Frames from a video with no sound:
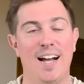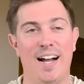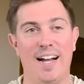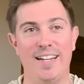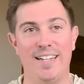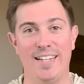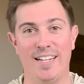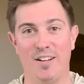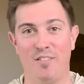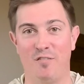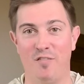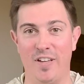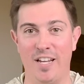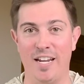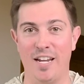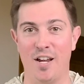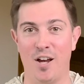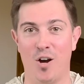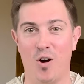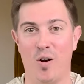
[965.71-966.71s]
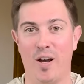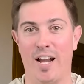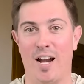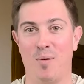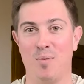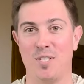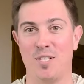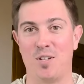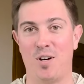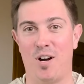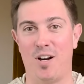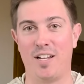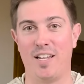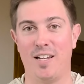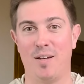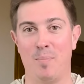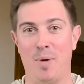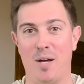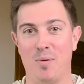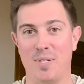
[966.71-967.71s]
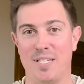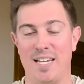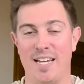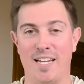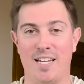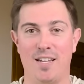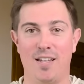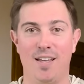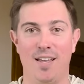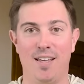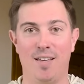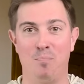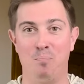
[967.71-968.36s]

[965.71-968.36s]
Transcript: I did a video and I was talking about, it was like